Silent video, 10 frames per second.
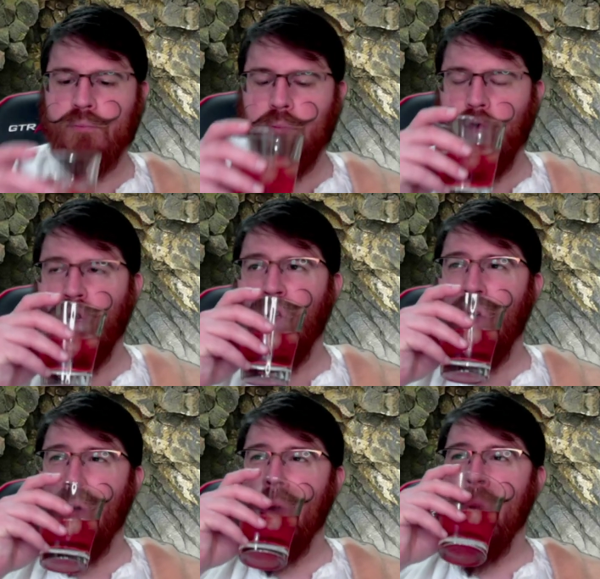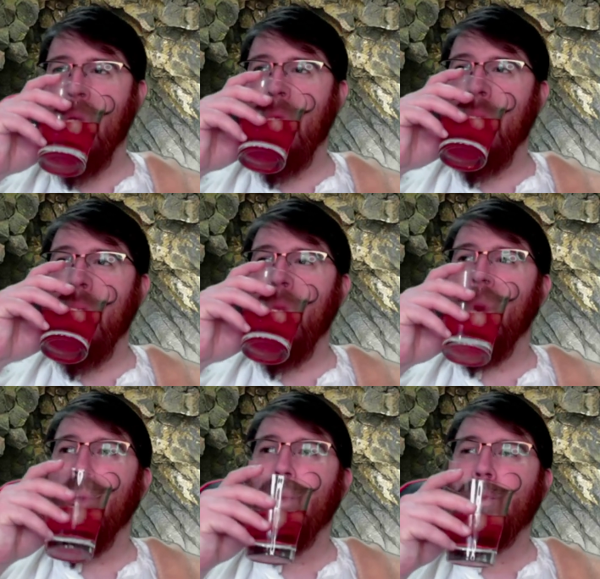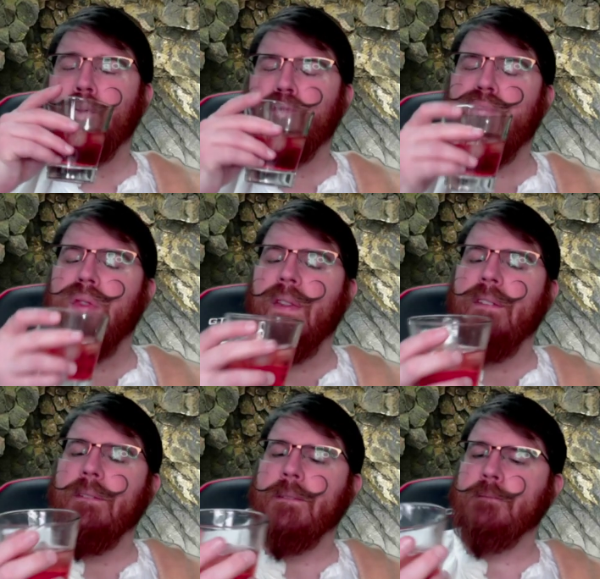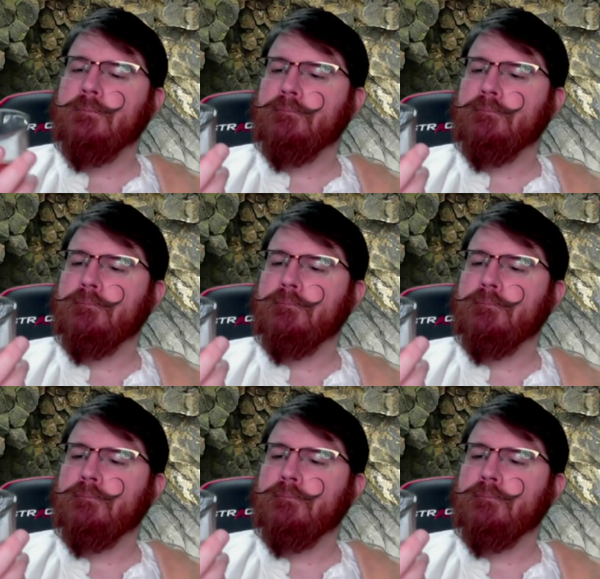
[no speech]